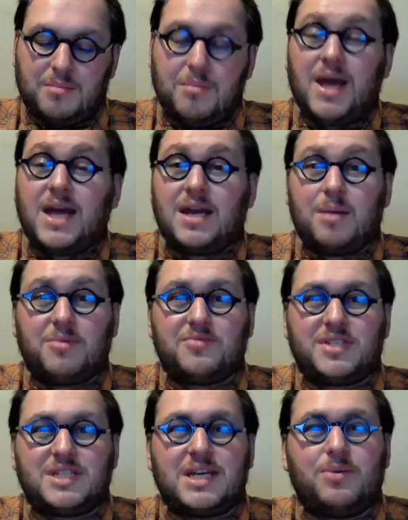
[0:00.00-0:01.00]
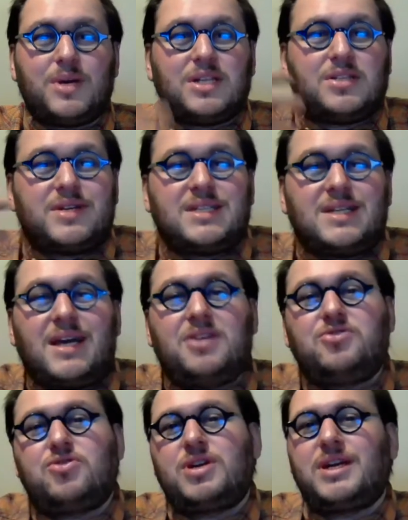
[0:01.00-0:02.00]
made up of seaweed, so he's
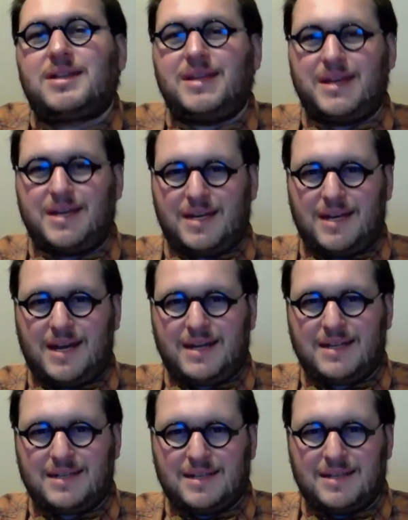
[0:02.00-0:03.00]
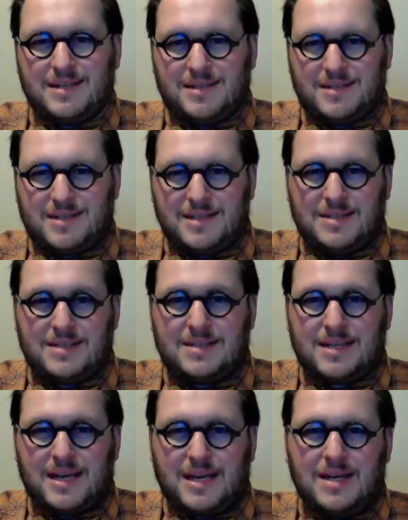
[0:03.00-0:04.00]
intricately connected to the
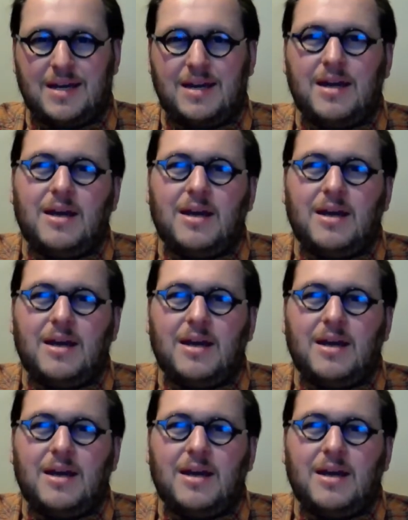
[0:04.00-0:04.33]
sea.